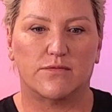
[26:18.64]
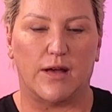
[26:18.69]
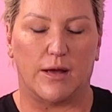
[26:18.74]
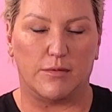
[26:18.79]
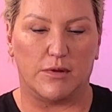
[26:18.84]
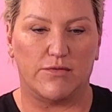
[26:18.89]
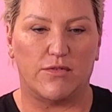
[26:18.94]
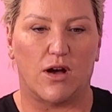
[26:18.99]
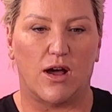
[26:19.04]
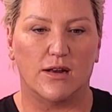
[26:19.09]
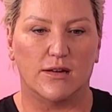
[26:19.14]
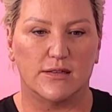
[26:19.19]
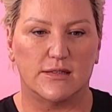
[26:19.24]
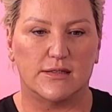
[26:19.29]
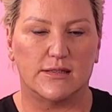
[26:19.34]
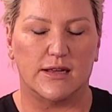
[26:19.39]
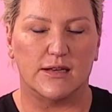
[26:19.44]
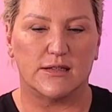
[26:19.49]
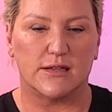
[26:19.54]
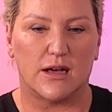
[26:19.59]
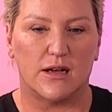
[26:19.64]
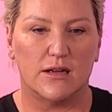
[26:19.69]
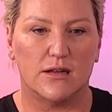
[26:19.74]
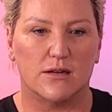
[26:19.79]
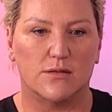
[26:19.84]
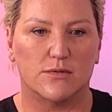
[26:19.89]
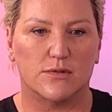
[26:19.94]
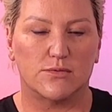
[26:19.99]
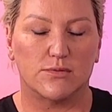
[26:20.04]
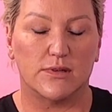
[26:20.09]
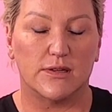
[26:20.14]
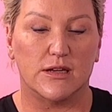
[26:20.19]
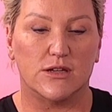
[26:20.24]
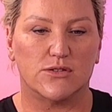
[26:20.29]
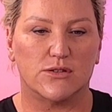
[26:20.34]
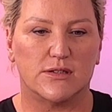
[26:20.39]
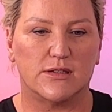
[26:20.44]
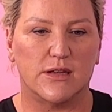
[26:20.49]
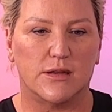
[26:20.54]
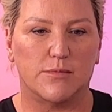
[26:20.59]
family violence centre, and it was really
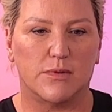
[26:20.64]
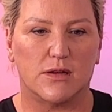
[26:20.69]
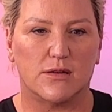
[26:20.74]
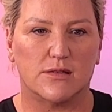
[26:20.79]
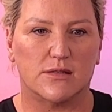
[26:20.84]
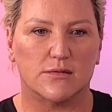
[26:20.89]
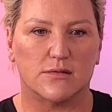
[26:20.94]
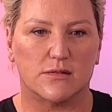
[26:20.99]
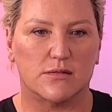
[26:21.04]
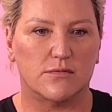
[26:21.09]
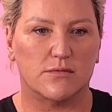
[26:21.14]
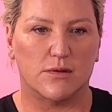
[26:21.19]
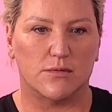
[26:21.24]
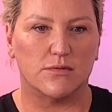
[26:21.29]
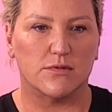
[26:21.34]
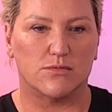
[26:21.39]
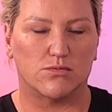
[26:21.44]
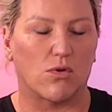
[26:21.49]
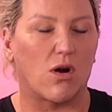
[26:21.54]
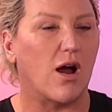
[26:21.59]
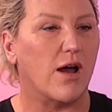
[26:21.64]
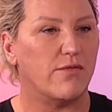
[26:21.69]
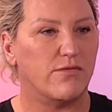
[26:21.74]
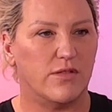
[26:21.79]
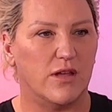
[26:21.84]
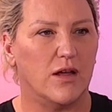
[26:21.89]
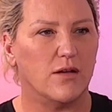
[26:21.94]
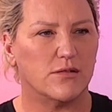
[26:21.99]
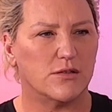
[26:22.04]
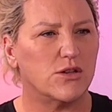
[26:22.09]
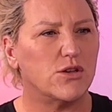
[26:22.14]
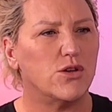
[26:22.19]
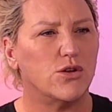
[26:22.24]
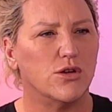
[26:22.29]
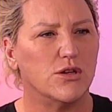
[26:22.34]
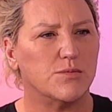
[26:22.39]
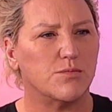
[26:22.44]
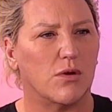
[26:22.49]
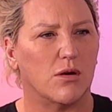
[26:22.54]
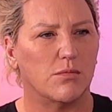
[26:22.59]
interesting because it, it, was rife there. It was a
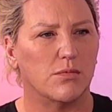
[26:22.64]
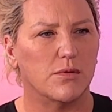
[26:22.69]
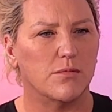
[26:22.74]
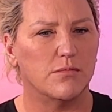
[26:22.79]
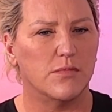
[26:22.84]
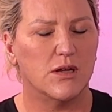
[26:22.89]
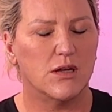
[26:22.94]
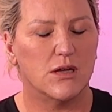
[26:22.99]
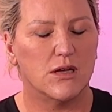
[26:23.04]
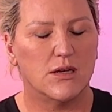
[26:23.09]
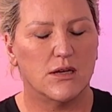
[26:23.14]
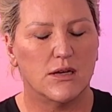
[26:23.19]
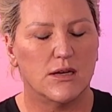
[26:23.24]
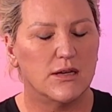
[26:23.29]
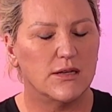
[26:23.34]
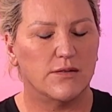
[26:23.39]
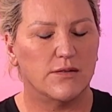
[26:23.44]
huge problem, mm.